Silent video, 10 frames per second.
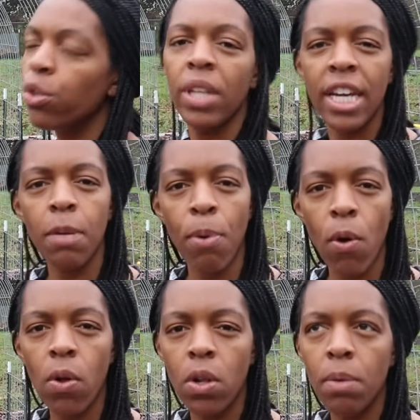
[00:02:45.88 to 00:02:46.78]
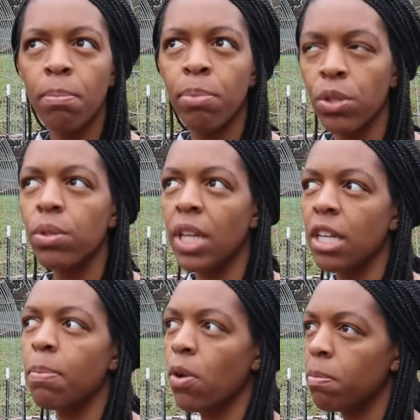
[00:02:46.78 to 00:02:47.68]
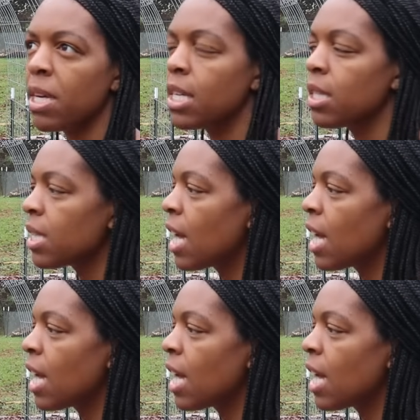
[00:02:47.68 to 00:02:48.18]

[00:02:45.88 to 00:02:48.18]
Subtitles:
lake pole beans,